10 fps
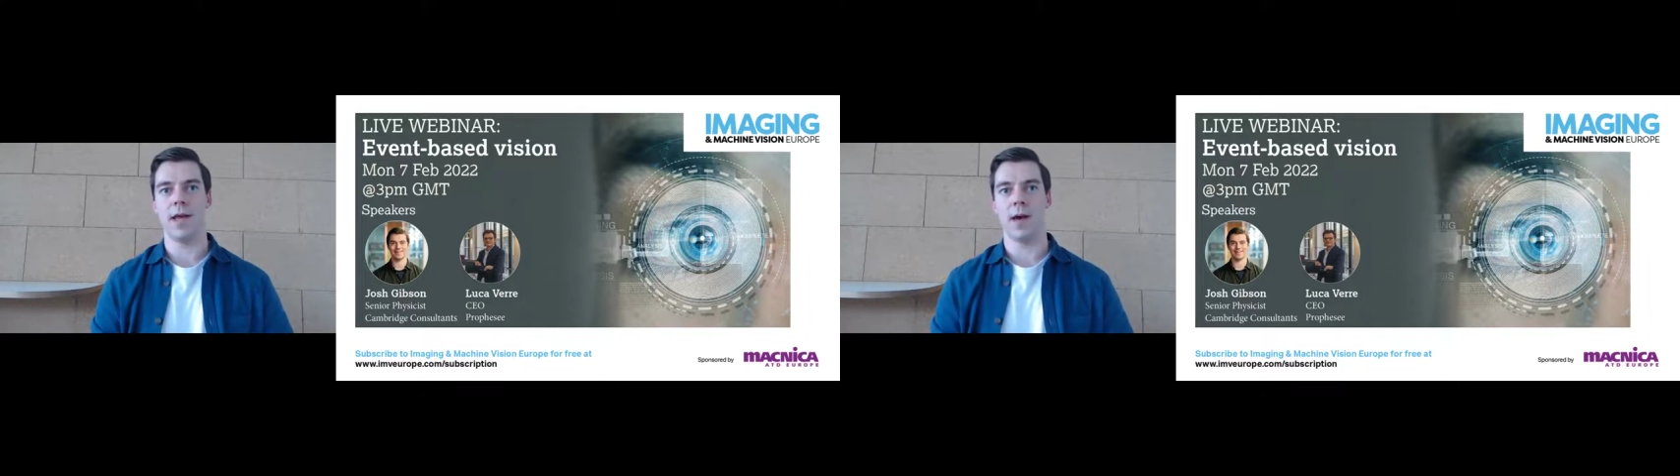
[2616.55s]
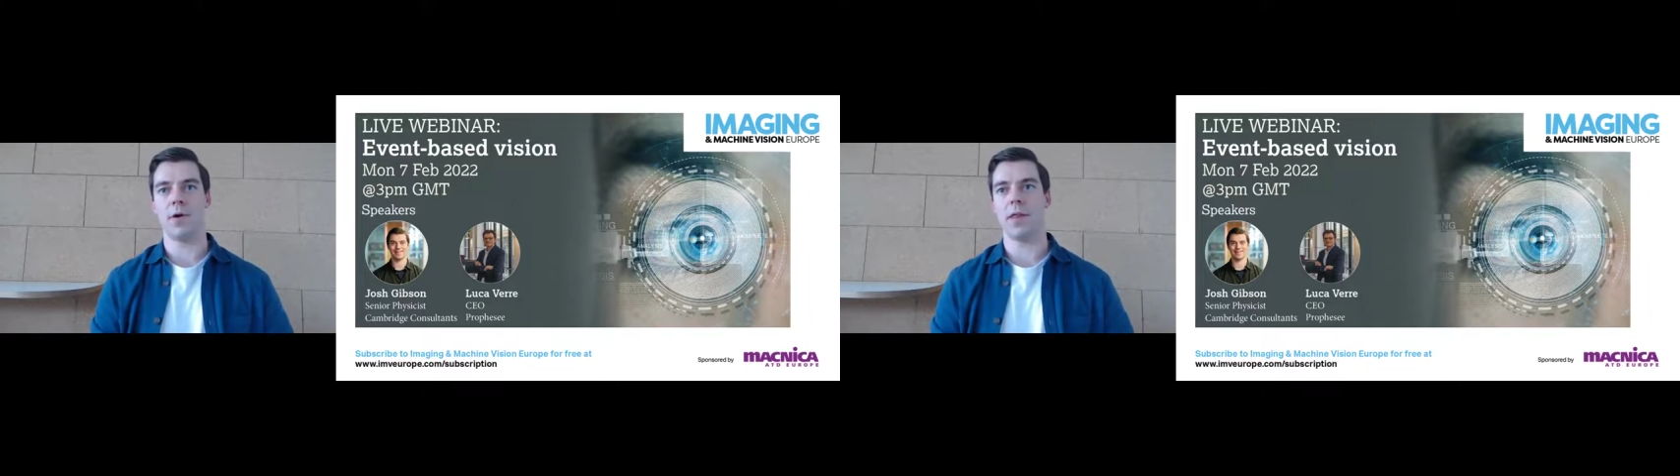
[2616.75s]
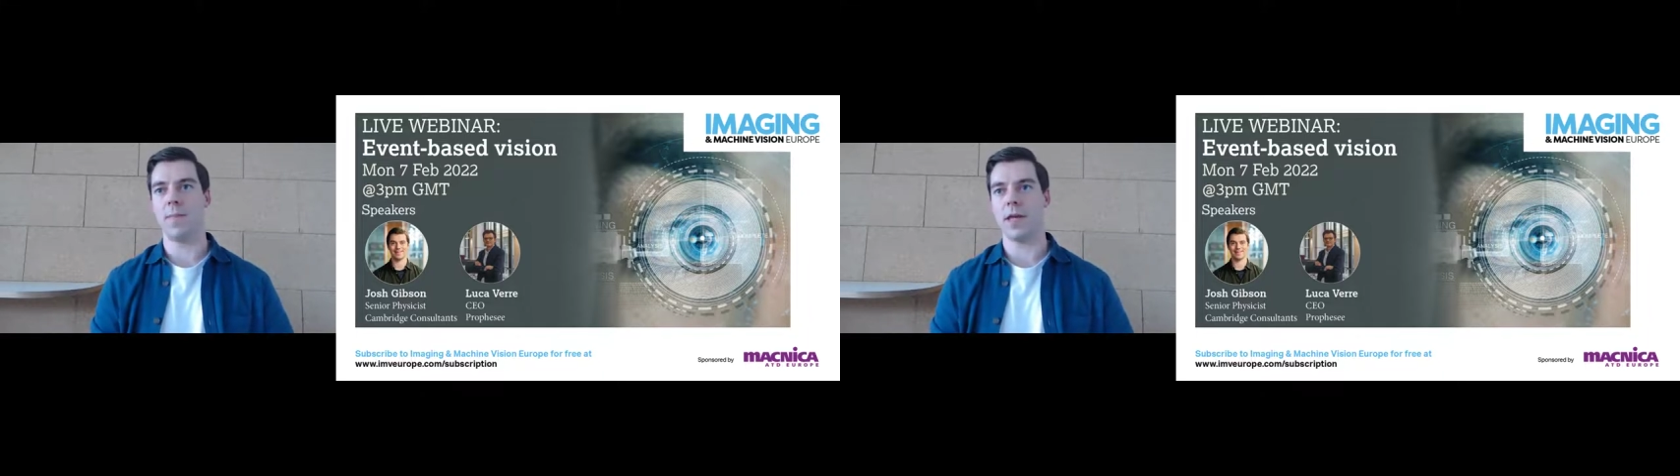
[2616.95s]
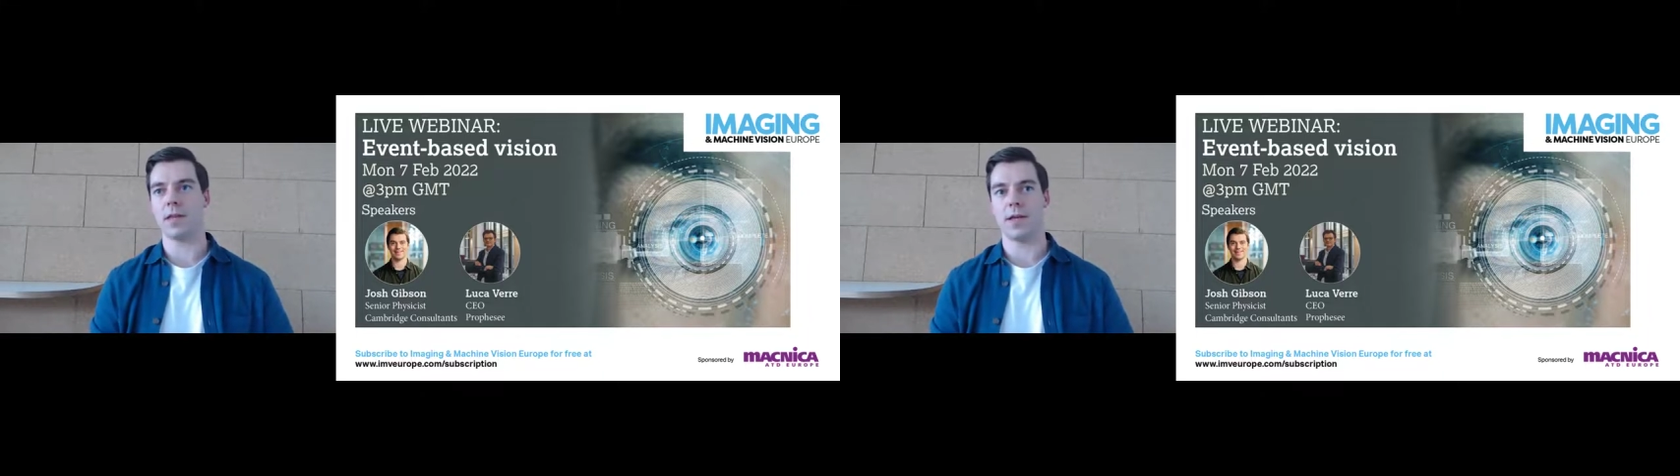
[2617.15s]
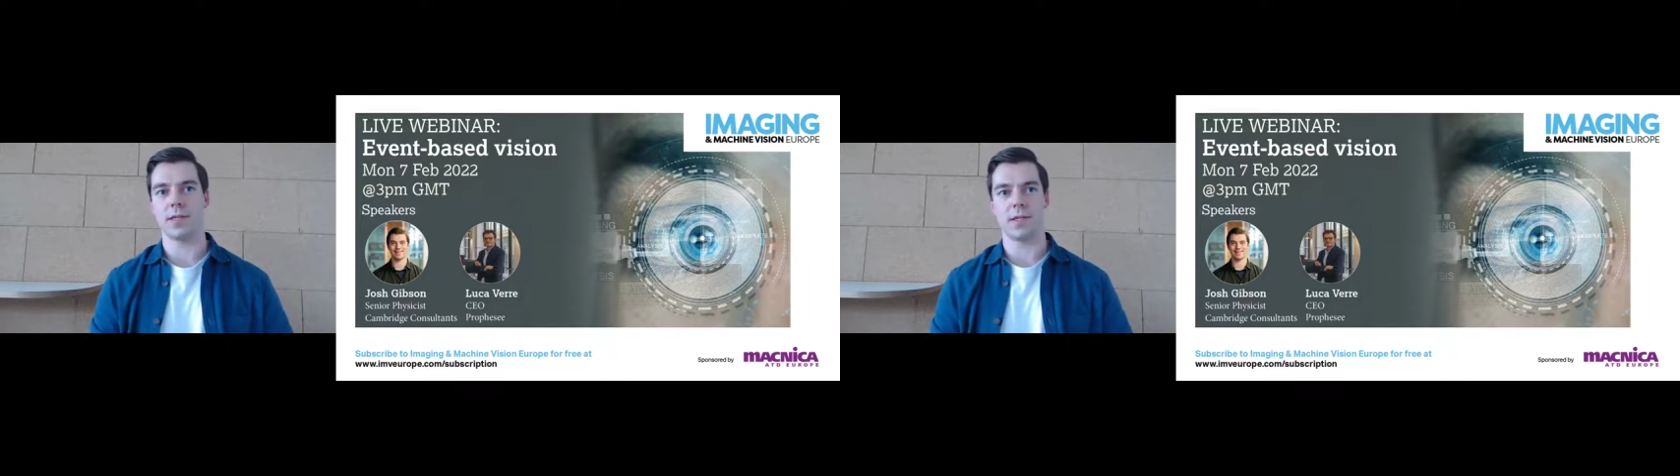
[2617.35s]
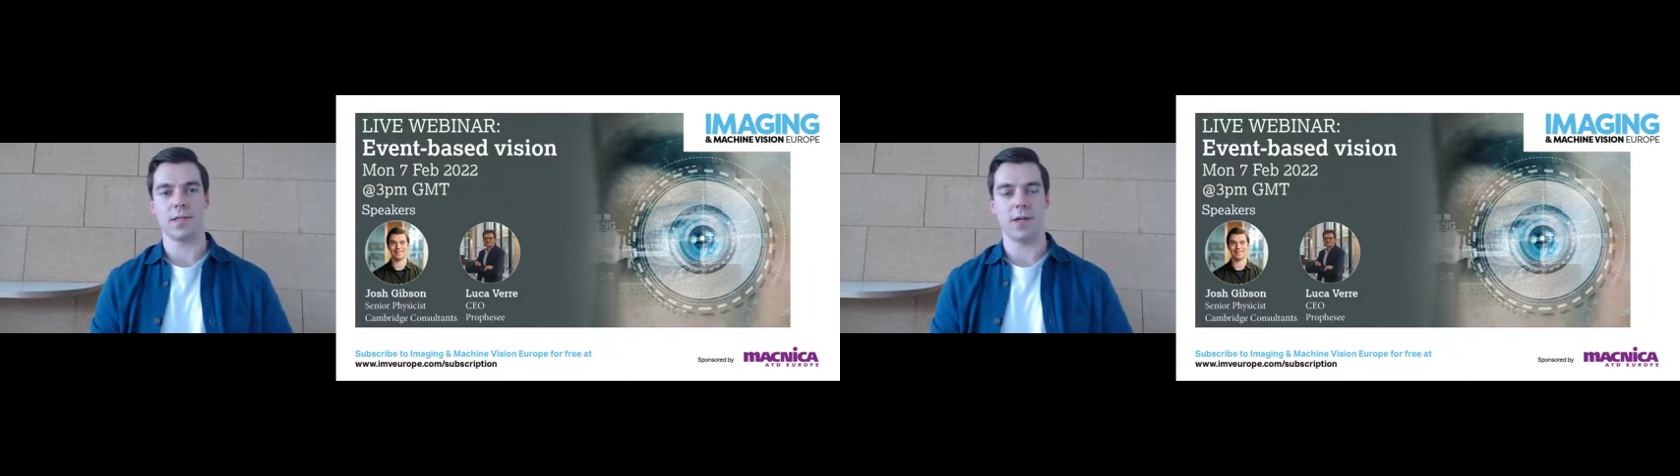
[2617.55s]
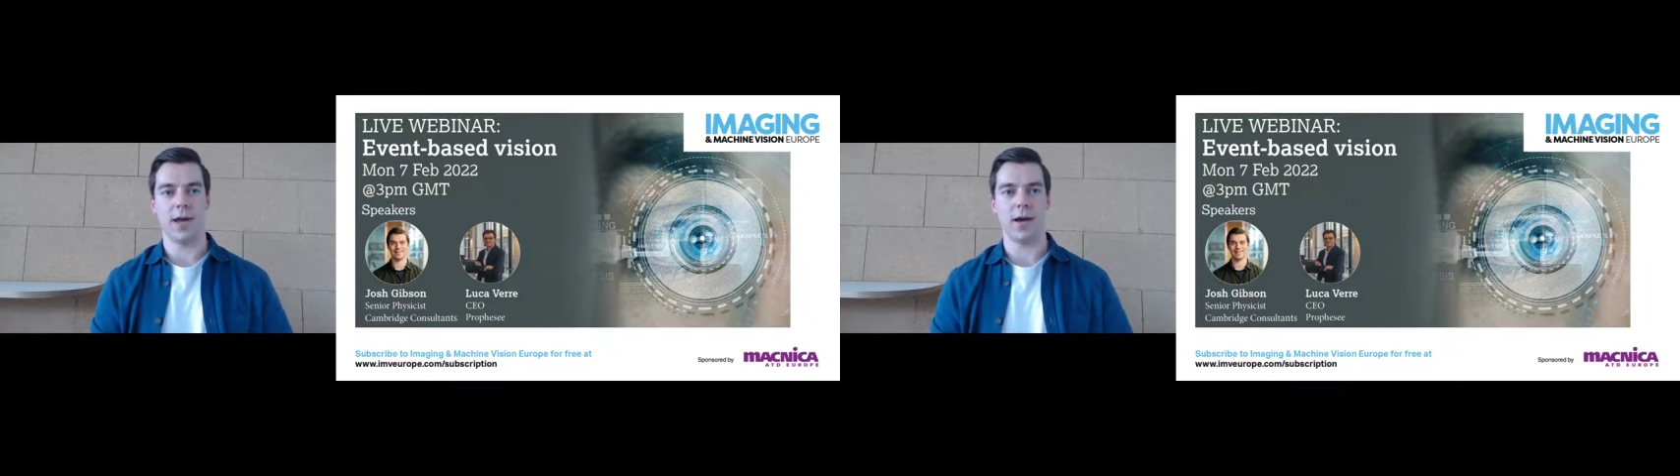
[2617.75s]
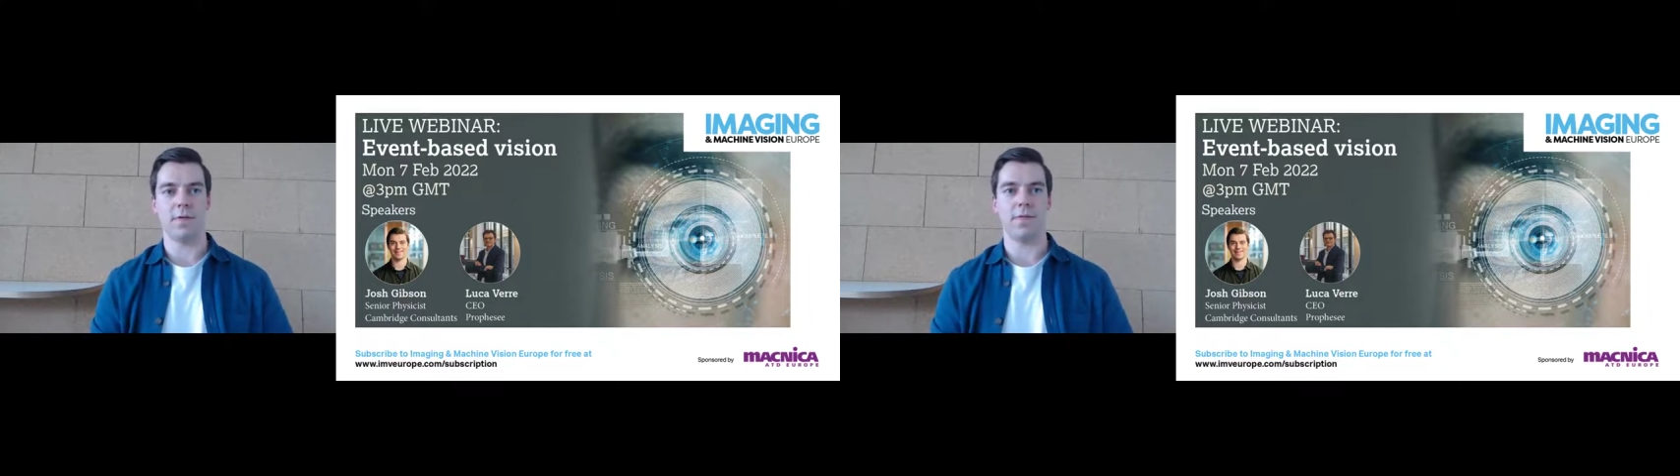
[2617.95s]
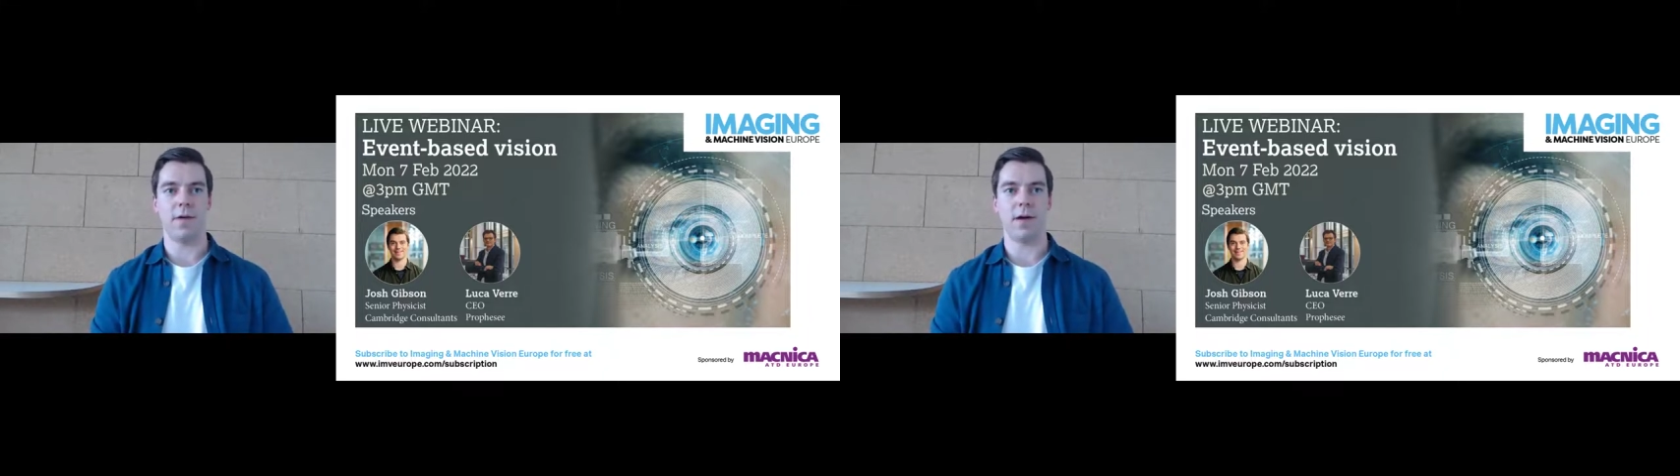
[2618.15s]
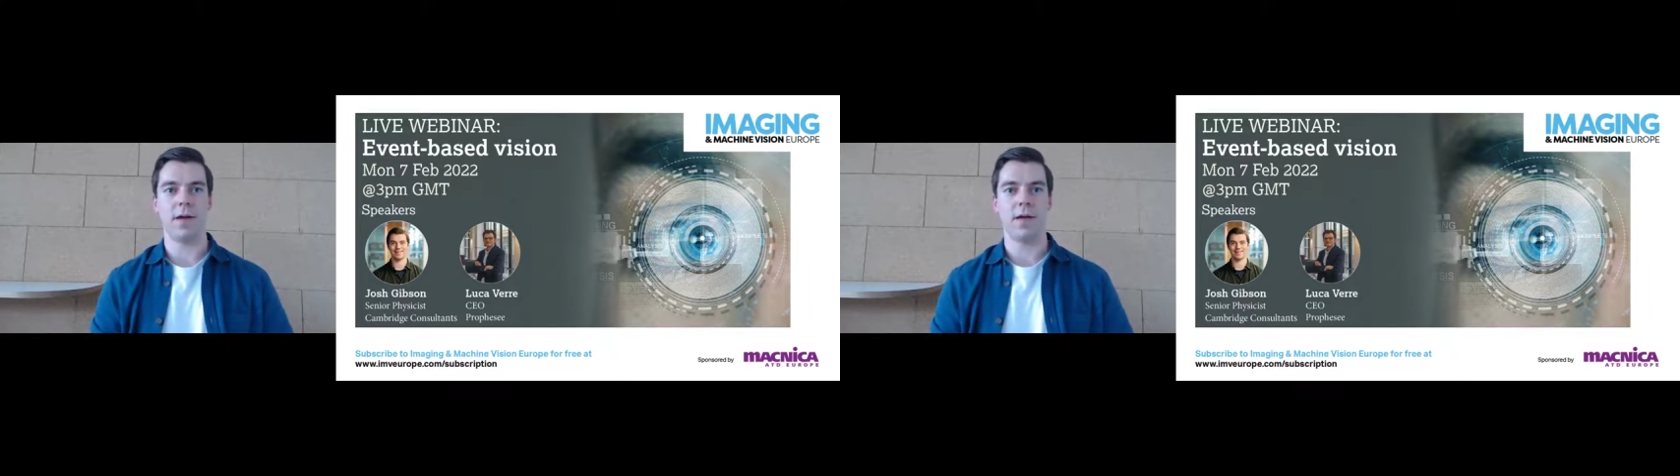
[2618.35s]
And one of the big things that stood out
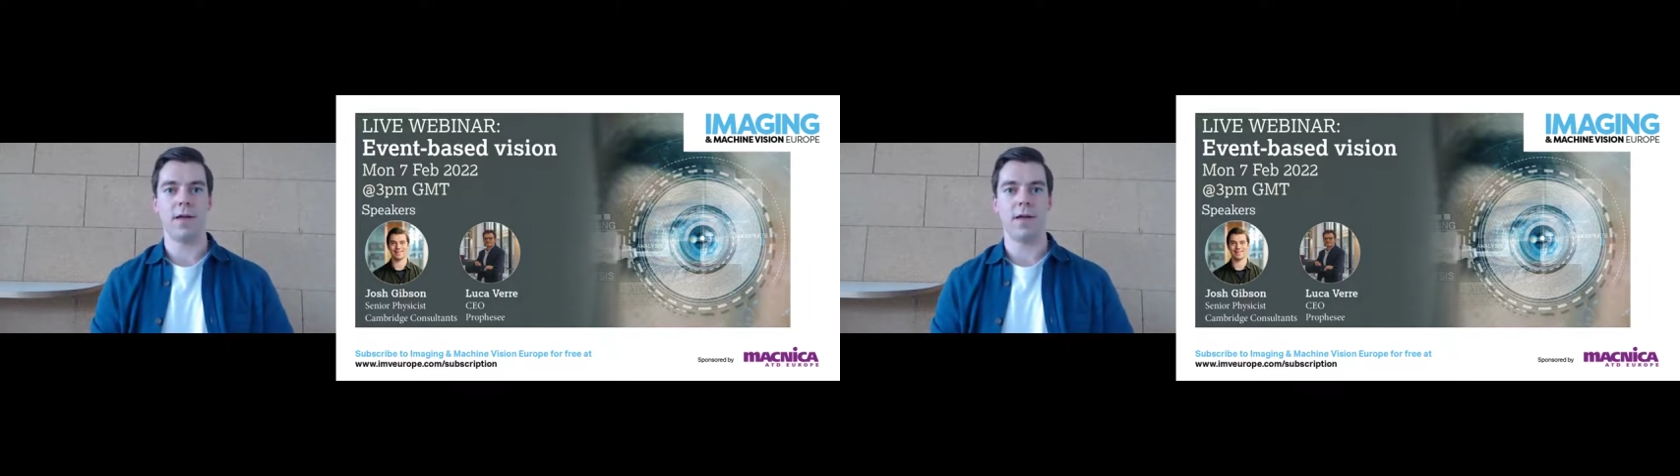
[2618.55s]
for